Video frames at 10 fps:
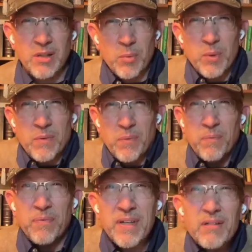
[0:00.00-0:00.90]
we
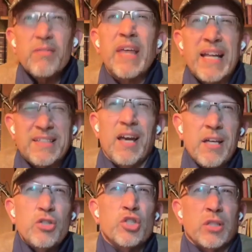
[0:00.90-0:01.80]
feel that
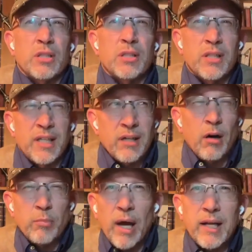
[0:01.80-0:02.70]
tension in
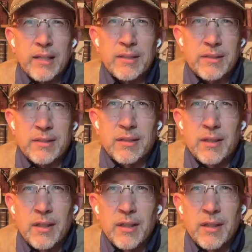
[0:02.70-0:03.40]
our bodies.